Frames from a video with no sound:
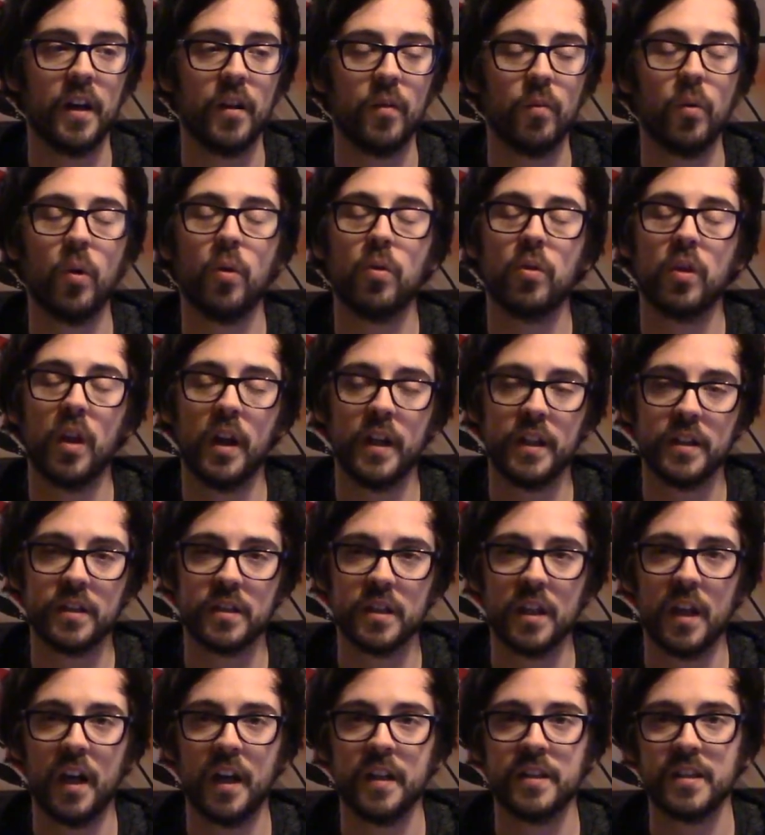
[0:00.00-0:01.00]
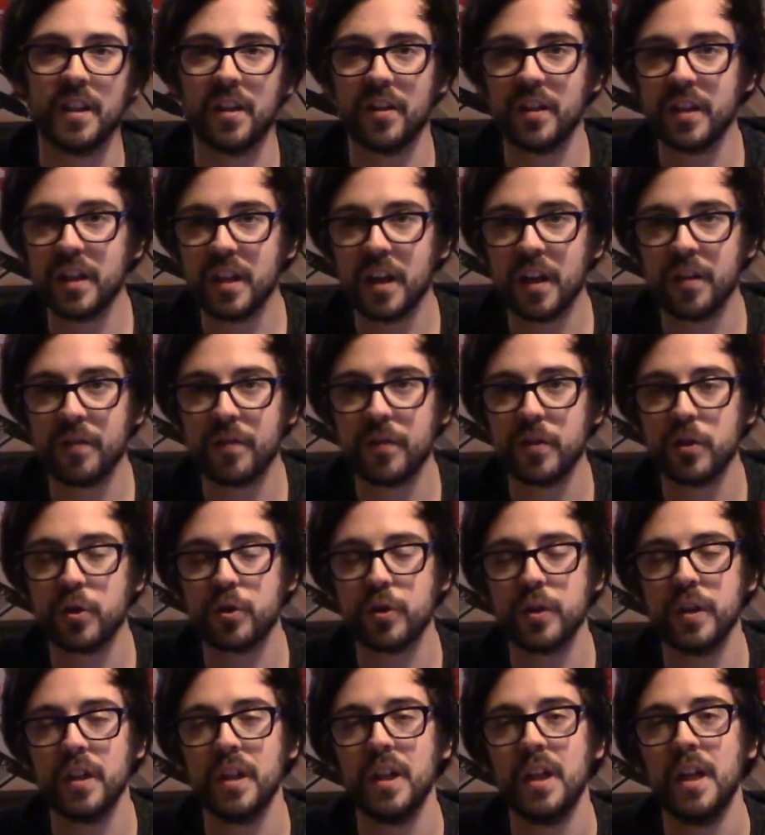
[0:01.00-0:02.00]
well, light and elite
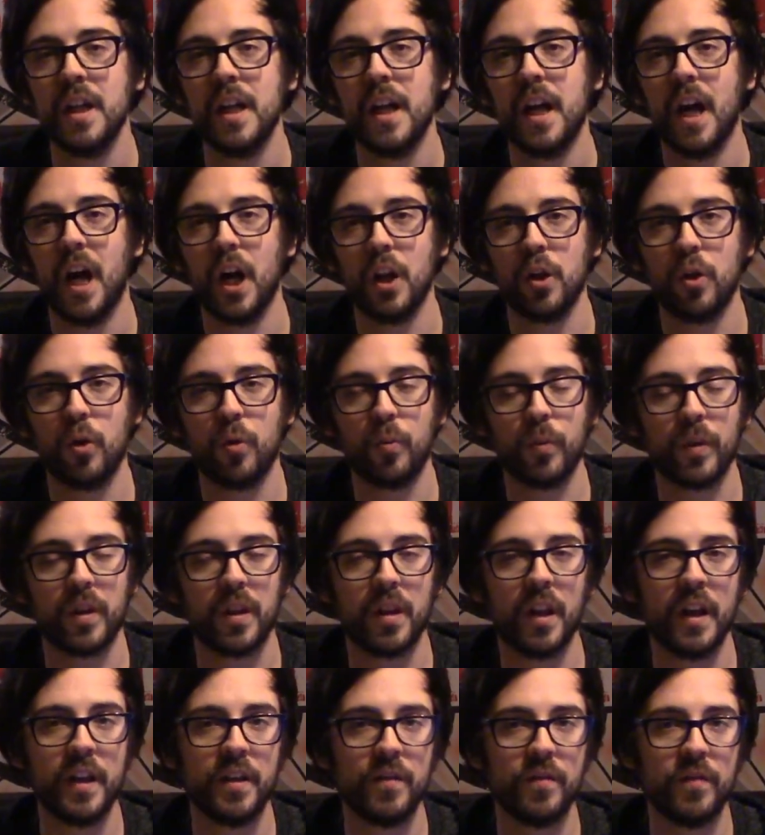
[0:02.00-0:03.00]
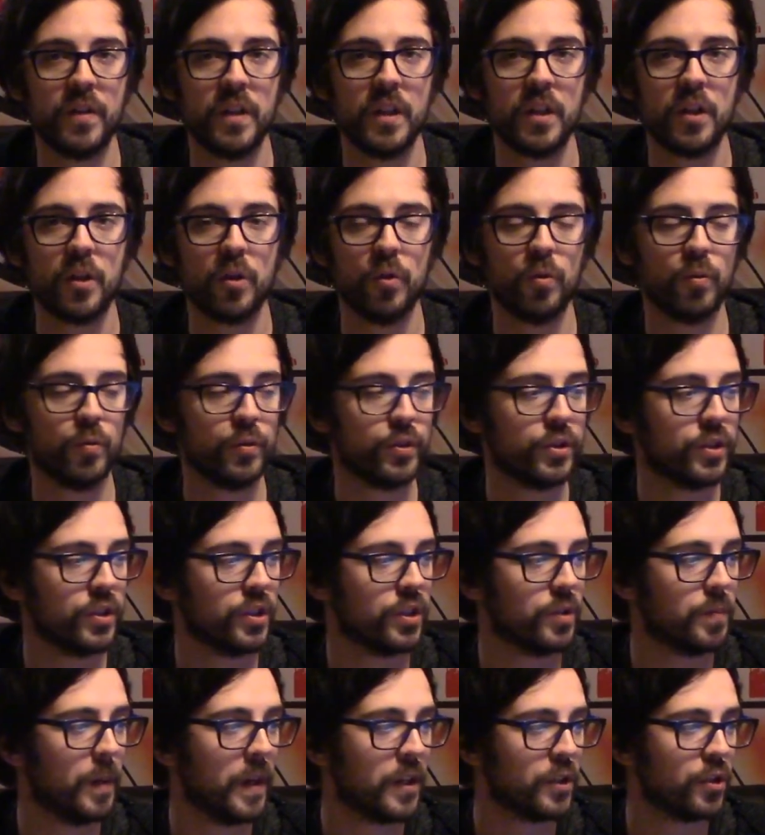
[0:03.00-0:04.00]
infantry, along with light vehicles,
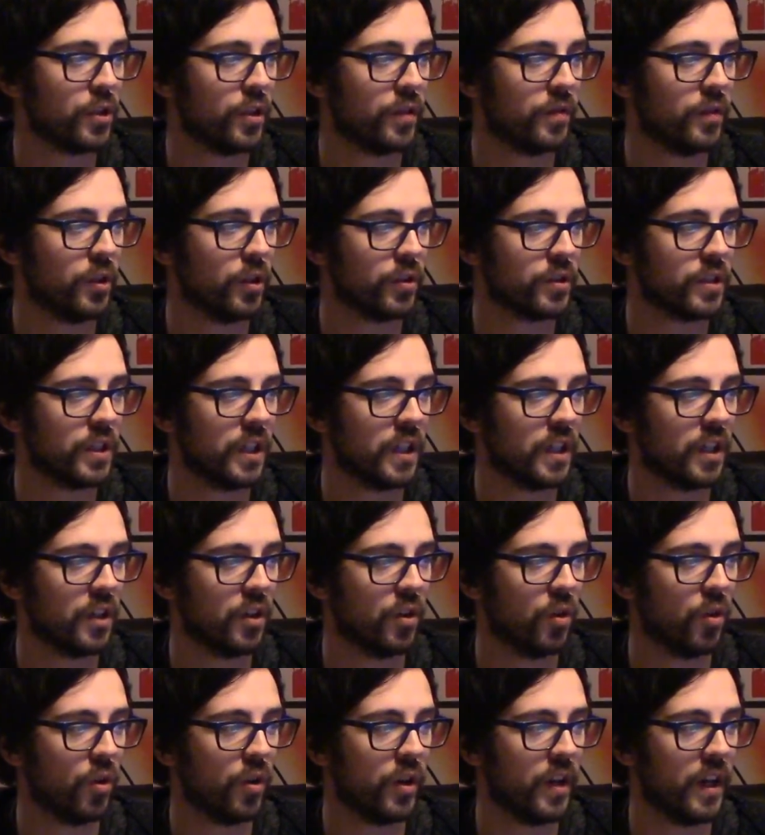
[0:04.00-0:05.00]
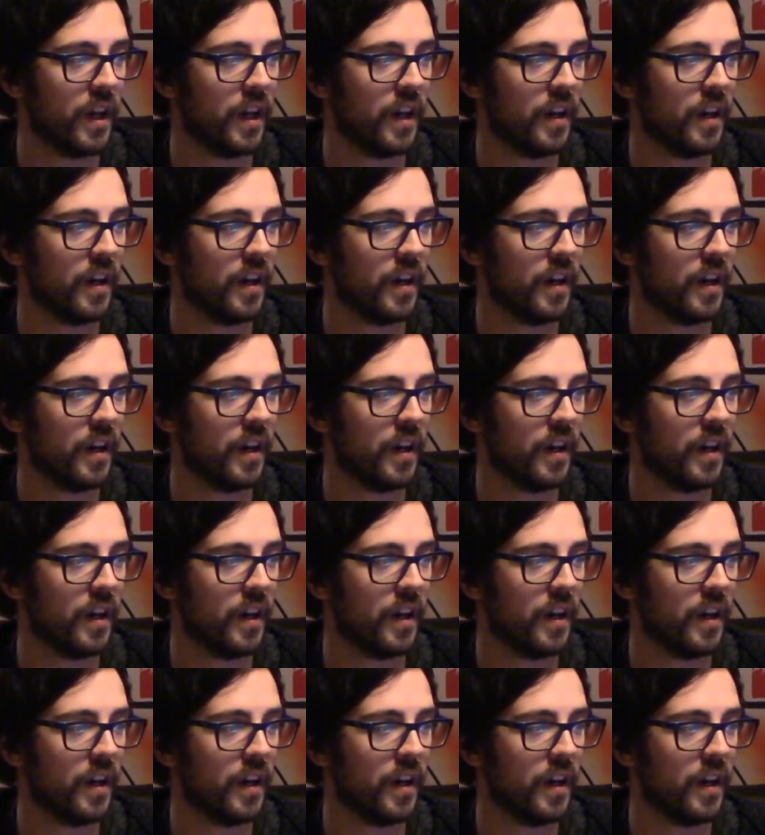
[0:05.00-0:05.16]
especially if you're taking on